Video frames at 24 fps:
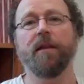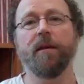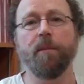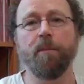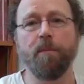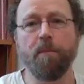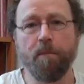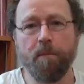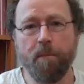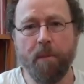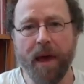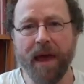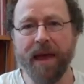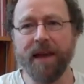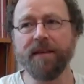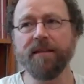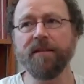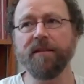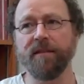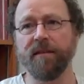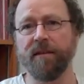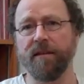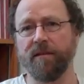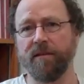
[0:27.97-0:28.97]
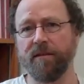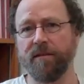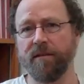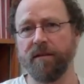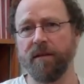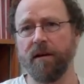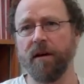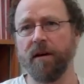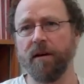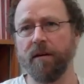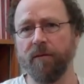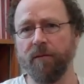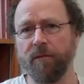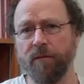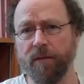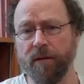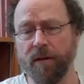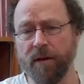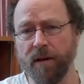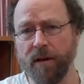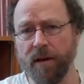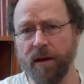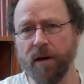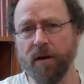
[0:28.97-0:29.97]
the basis of
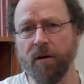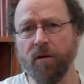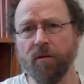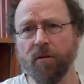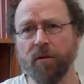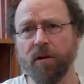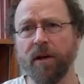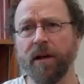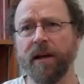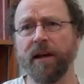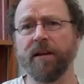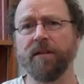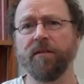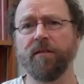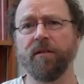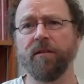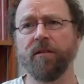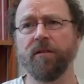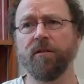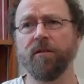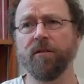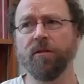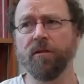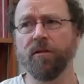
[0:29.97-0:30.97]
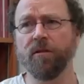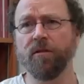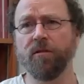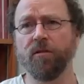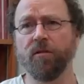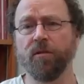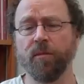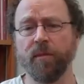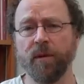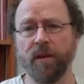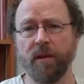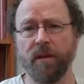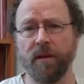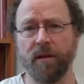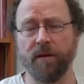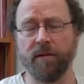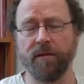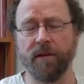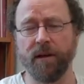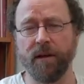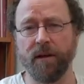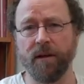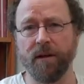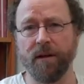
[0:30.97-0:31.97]
neoclassical consumer
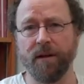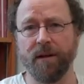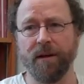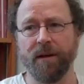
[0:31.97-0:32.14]
theory,